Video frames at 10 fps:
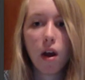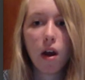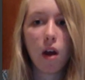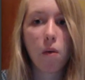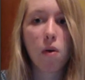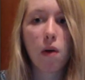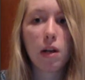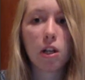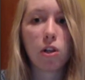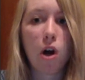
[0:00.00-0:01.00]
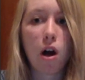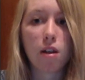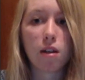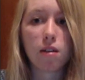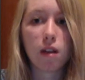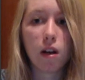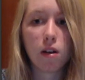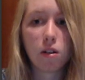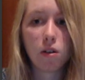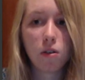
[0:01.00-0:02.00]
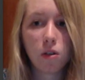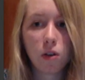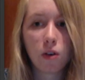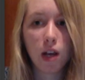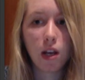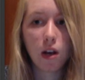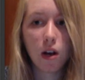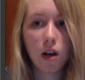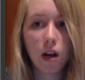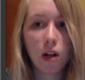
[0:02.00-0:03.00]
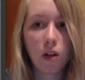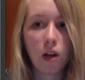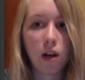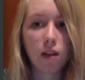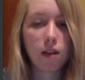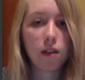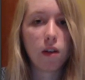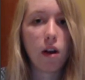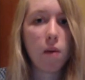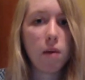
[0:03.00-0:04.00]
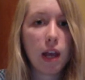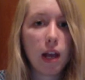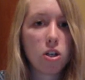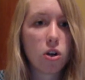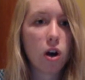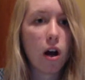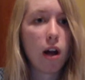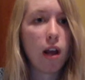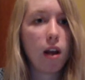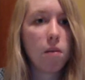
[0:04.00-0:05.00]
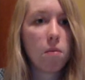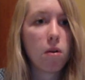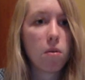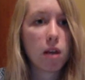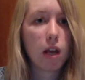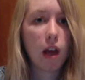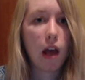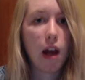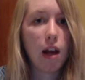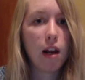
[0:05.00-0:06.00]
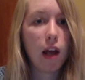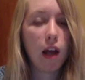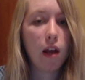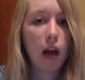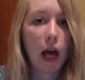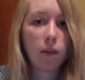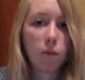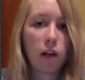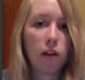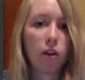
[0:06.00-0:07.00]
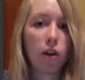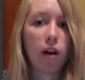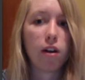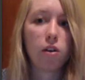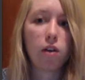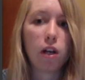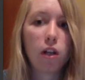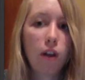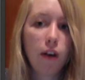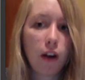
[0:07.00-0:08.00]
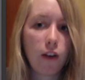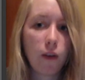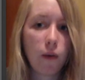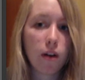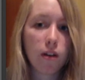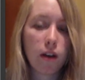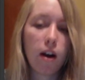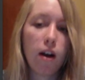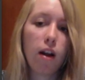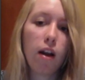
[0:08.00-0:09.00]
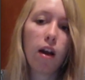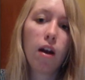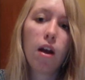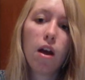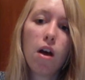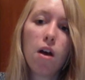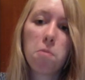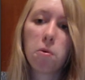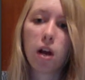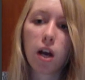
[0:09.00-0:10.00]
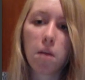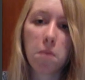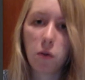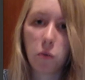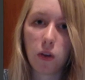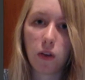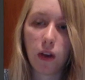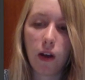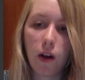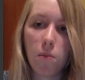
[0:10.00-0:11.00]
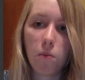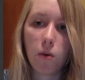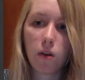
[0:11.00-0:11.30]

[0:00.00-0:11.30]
And we're going to lock this layer. So you click right here, and it locks it. So now we can't draw on it anymore. We can't edit it when it's locked. You can unlock it if you want to edit it again, but we're not going to mess with this layer anymore.